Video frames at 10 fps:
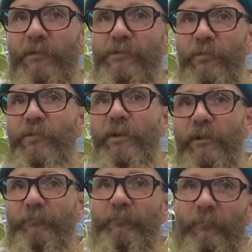because we were in
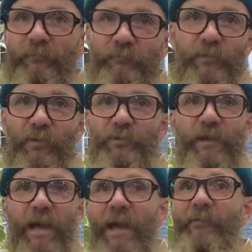a flood
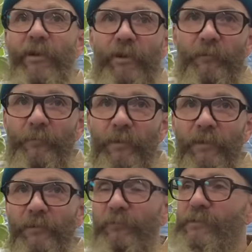area.
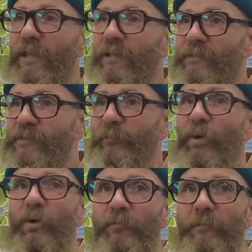And there was like
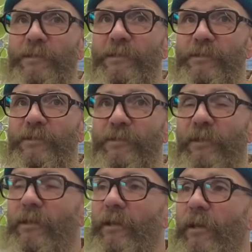support for businesses,
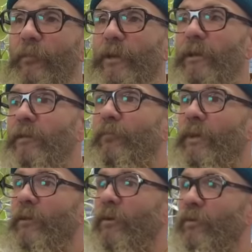and
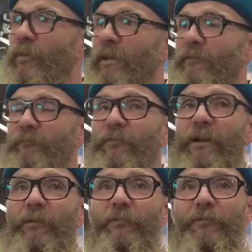we got a grant for
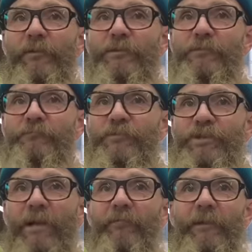our first
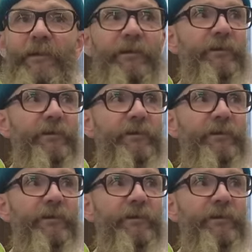shelving.